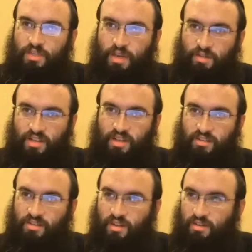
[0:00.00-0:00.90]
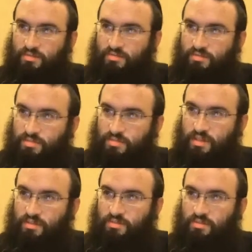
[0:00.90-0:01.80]
He gets paid right at the end of the day,
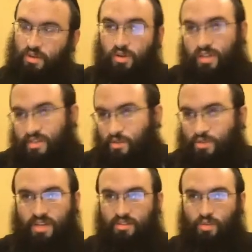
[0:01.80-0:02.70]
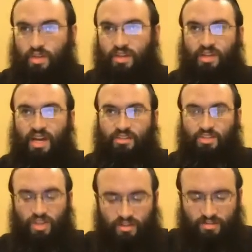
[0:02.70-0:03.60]
right? Or let's say it was the end of the week and he got
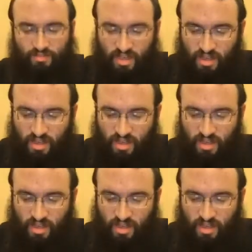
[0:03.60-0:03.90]
his check.